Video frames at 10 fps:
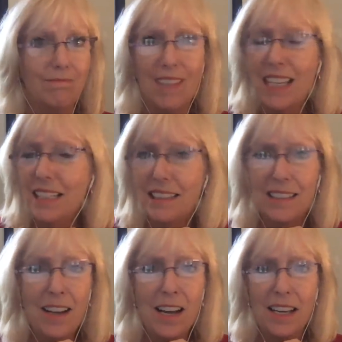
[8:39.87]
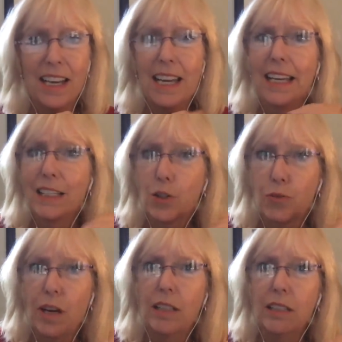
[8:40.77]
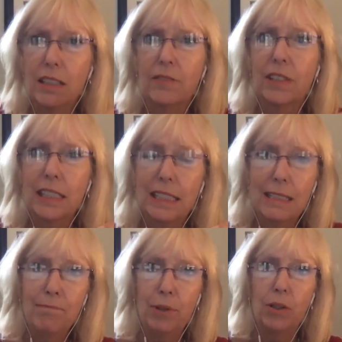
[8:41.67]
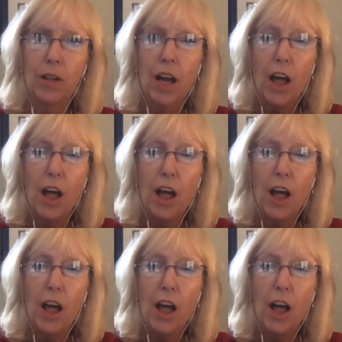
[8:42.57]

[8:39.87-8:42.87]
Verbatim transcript: It's not. It's relatively simple.